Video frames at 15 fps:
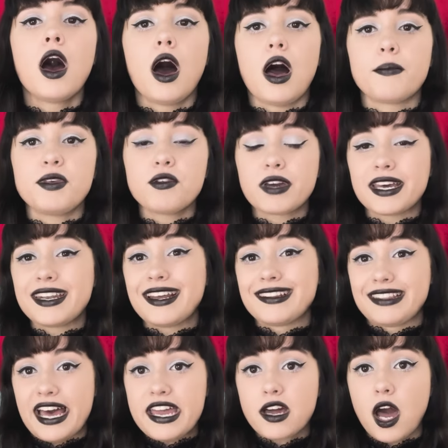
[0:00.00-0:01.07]
You can
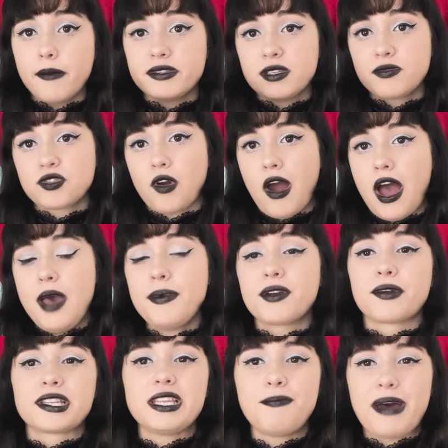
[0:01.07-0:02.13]
like, comment, subscribe, and
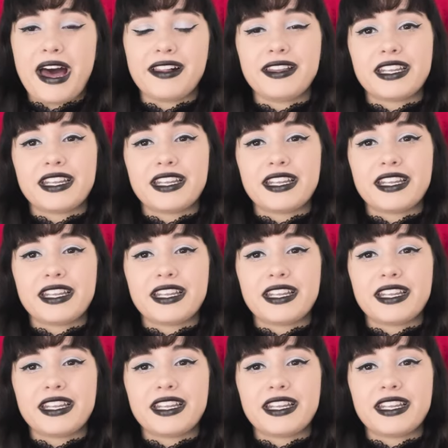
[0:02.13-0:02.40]
ring the bell.